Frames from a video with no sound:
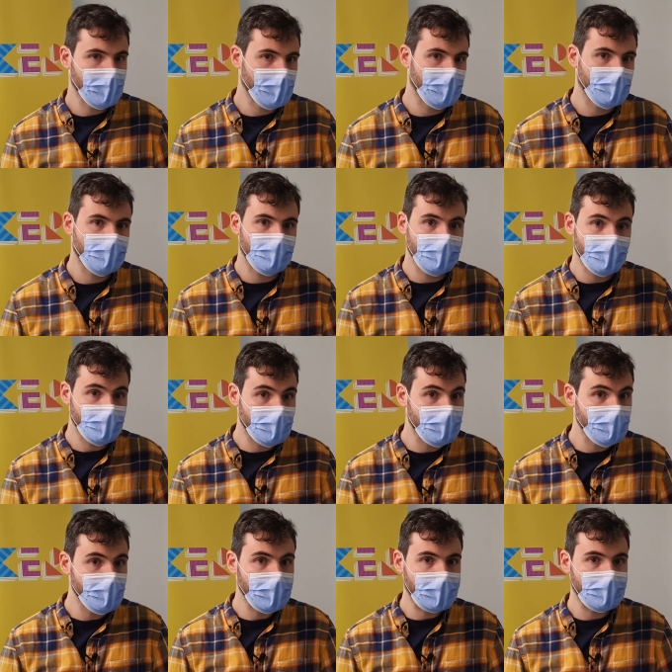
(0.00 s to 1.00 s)
CO2
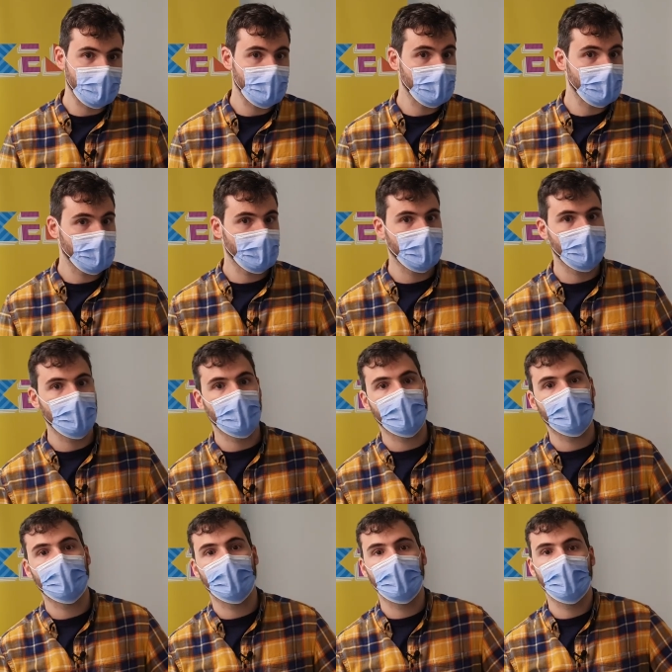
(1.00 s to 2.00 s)
lasers can cut
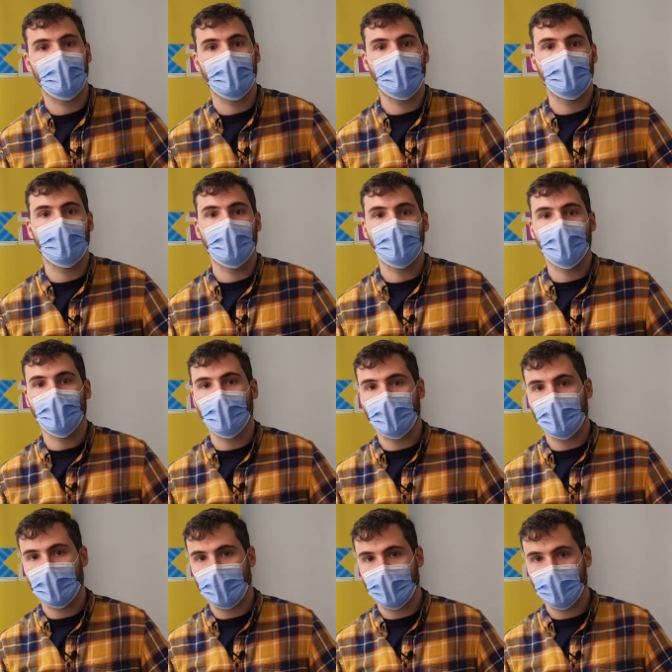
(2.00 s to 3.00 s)
through or engrave
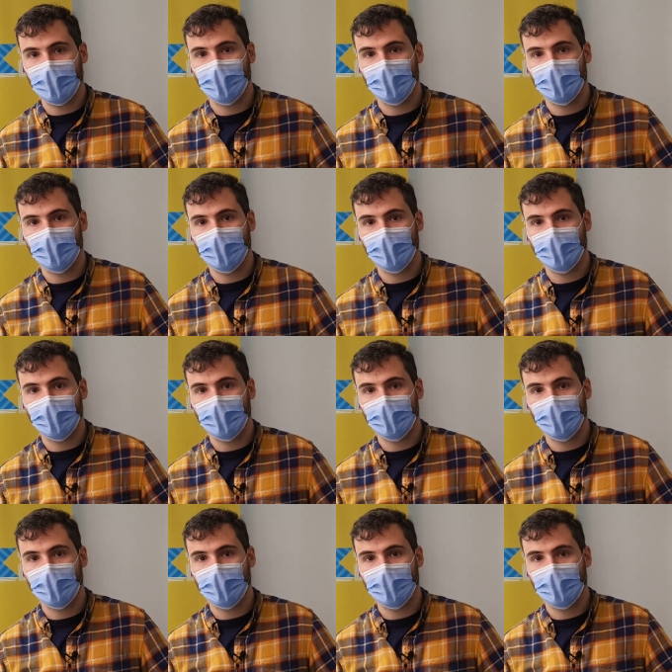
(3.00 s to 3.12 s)
organic,